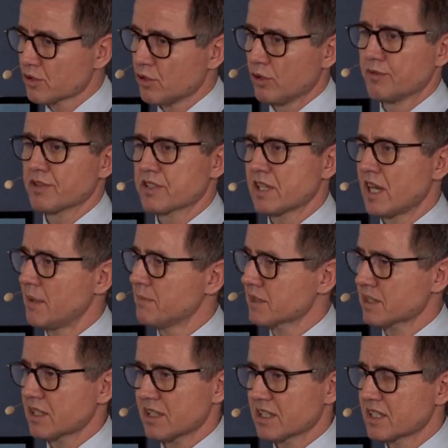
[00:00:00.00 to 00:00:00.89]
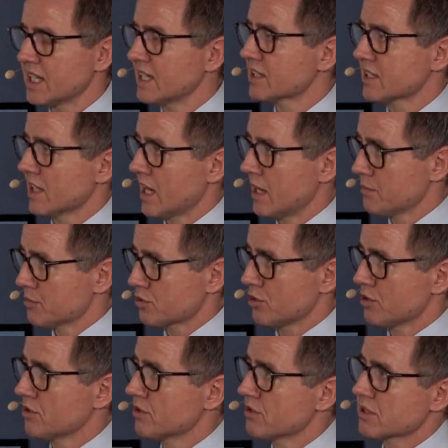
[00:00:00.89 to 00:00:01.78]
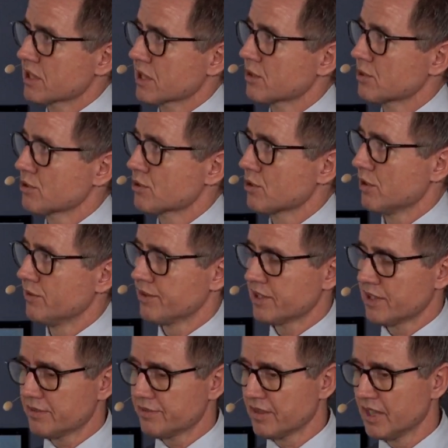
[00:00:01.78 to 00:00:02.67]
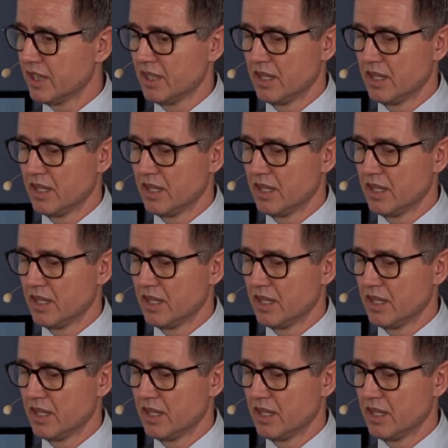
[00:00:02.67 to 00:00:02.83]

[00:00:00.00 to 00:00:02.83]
Over time, it's going to take time. Surgeons are conservative.